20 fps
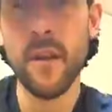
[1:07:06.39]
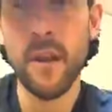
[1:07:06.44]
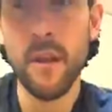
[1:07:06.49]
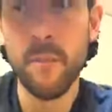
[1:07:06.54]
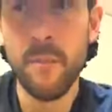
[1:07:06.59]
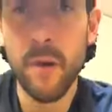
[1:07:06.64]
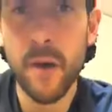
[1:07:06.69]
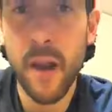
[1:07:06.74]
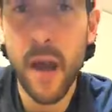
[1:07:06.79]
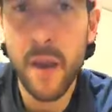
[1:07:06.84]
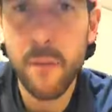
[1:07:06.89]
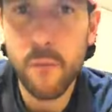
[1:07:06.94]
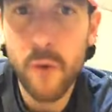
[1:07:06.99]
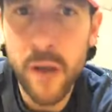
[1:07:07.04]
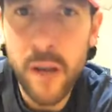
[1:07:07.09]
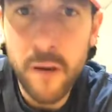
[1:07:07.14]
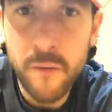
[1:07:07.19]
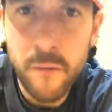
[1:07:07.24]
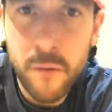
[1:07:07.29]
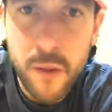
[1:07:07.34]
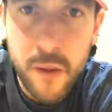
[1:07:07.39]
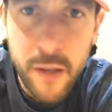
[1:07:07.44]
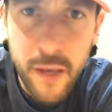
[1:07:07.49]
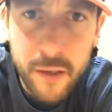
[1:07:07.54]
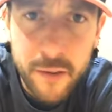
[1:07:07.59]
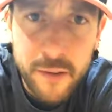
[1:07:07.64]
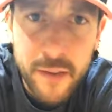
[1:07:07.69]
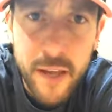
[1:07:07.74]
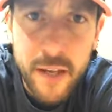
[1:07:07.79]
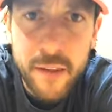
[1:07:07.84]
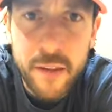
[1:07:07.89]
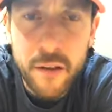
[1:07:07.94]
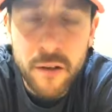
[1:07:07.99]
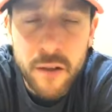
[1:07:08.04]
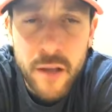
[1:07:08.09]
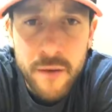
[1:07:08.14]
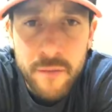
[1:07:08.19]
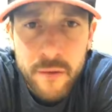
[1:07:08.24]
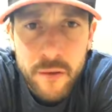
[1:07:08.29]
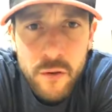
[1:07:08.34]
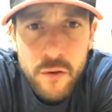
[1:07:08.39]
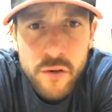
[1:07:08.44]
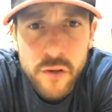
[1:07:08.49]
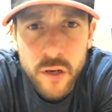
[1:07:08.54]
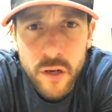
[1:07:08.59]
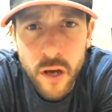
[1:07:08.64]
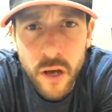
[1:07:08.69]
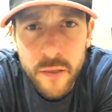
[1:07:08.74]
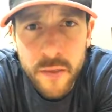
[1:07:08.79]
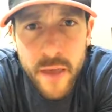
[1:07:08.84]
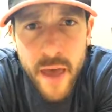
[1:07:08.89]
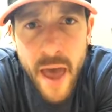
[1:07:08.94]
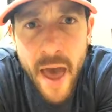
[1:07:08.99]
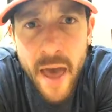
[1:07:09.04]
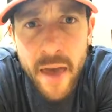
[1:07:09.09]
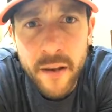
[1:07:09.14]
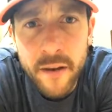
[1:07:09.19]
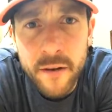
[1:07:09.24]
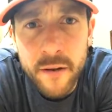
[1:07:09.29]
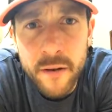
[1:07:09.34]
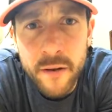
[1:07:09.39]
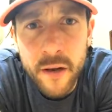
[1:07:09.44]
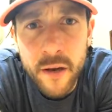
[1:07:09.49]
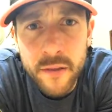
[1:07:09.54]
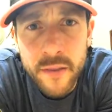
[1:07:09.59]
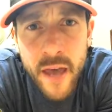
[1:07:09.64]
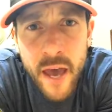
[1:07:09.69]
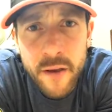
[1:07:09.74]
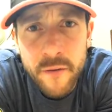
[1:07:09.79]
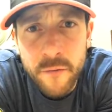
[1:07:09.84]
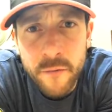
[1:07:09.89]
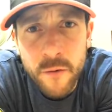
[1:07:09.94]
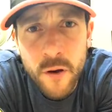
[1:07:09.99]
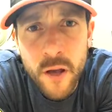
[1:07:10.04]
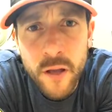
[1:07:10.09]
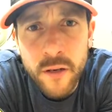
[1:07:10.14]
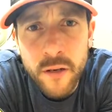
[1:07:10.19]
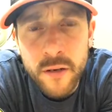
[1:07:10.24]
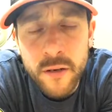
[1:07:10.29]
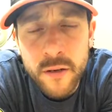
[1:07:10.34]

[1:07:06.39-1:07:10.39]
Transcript: but I'm waiting for the next technical evolution on that, on that front.